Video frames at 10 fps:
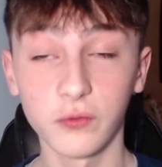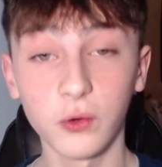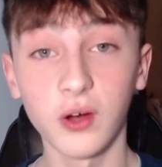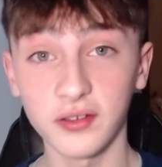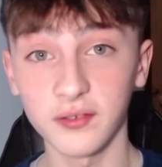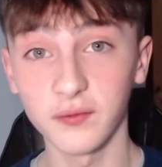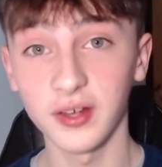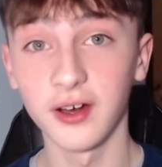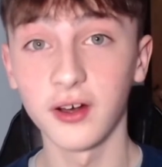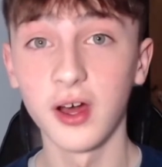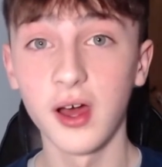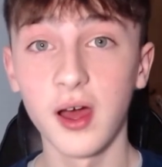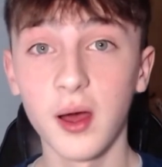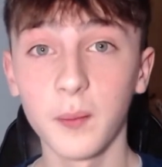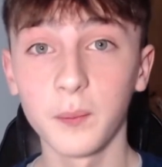Aston Villa.
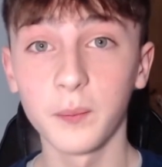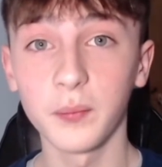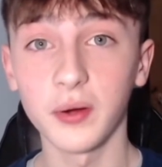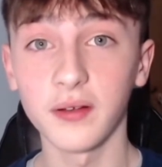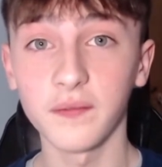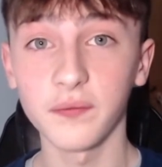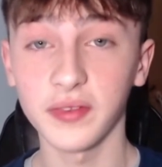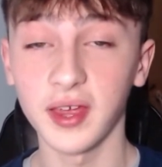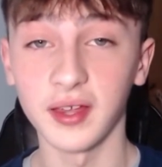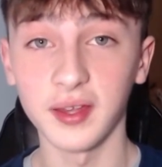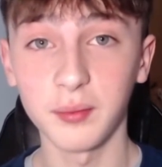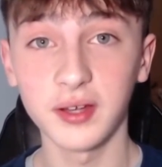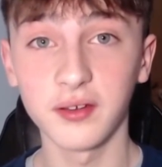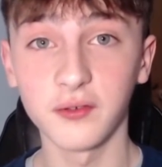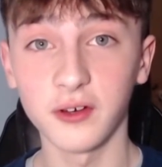But yeah, they played
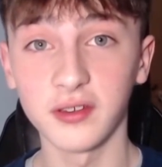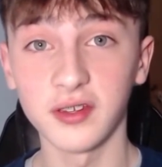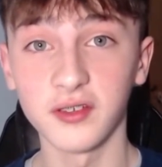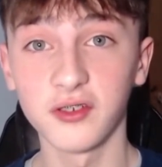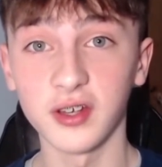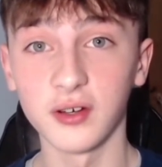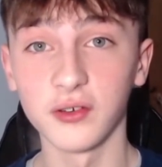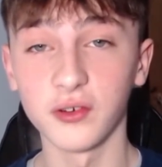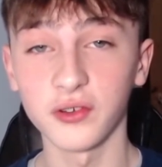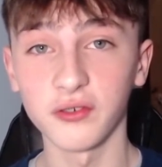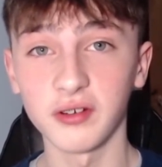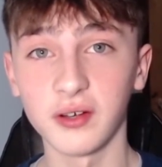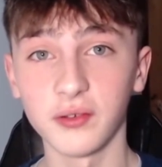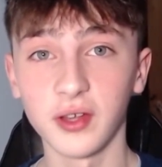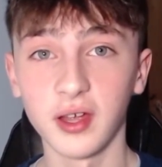the advantage, it got knocked around,